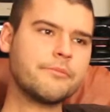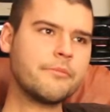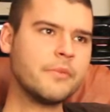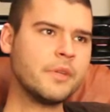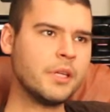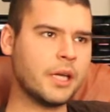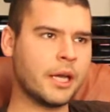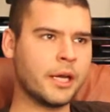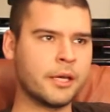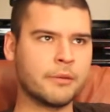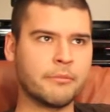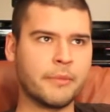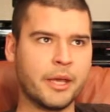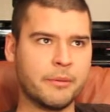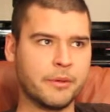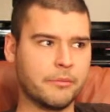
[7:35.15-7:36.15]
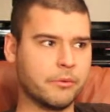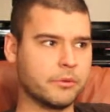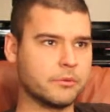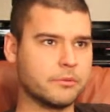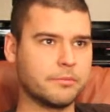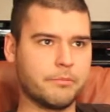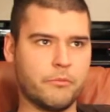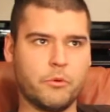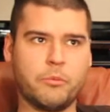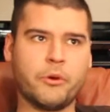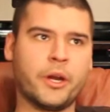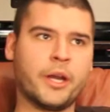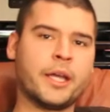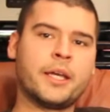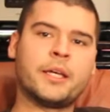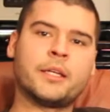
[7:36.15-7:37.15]
and maybe we'll
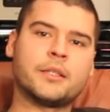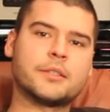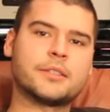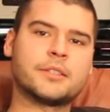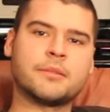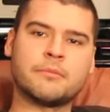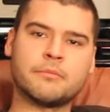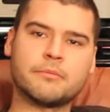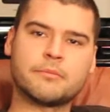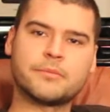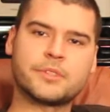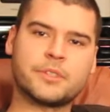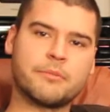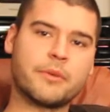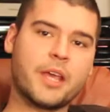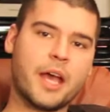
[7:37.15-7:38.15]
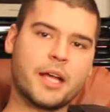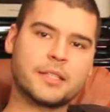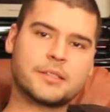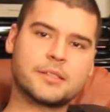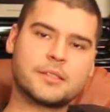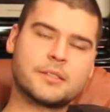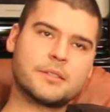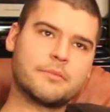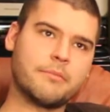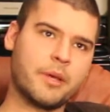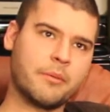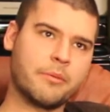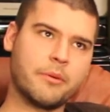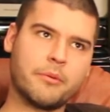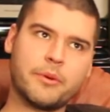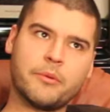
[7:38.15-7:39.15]
bring in some guests.
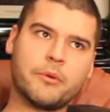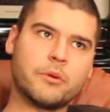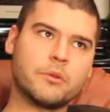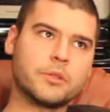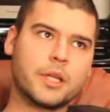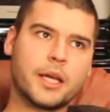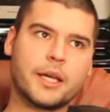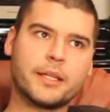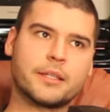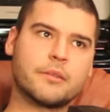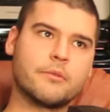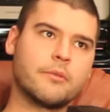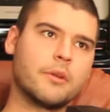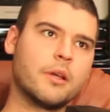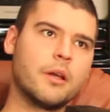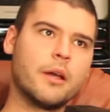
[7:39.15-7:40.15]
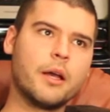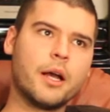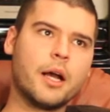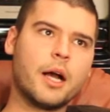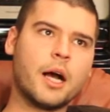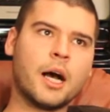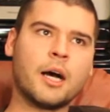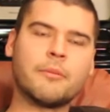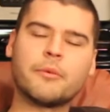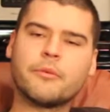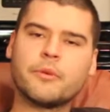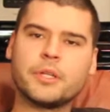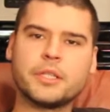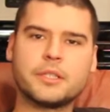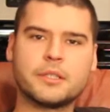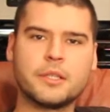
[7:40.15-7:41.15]
Maybe we won't.
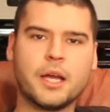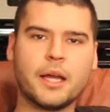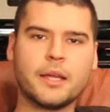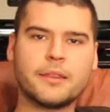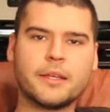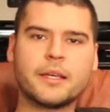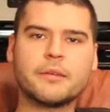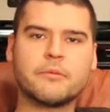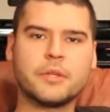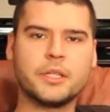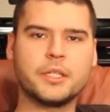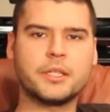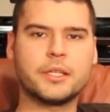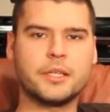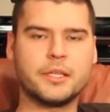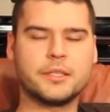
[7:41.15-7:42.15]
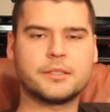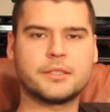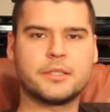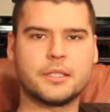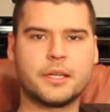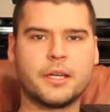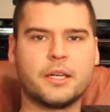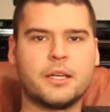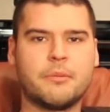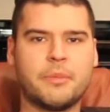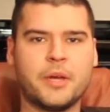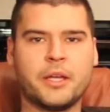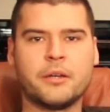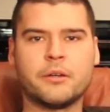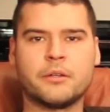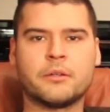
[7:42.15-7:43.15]
I think it really is going to
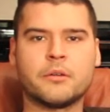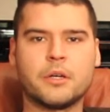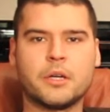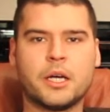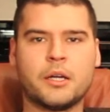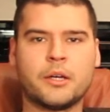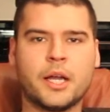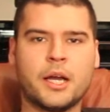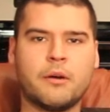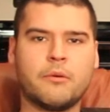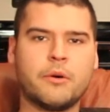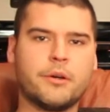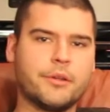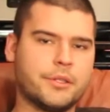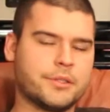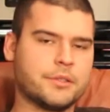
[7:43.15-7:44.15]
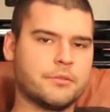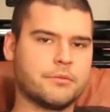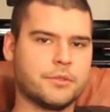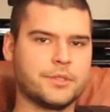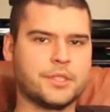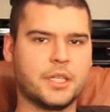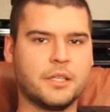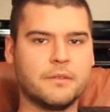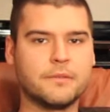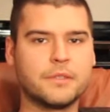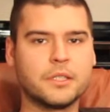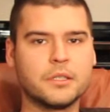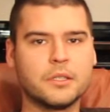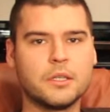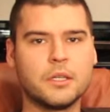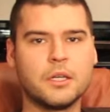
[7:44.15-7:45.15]
depend on how well this is received.
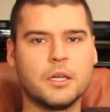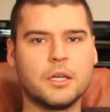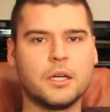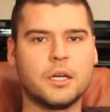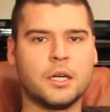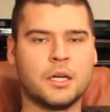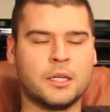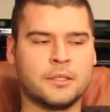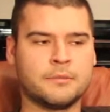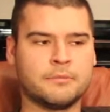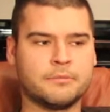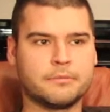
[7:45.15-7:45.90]
I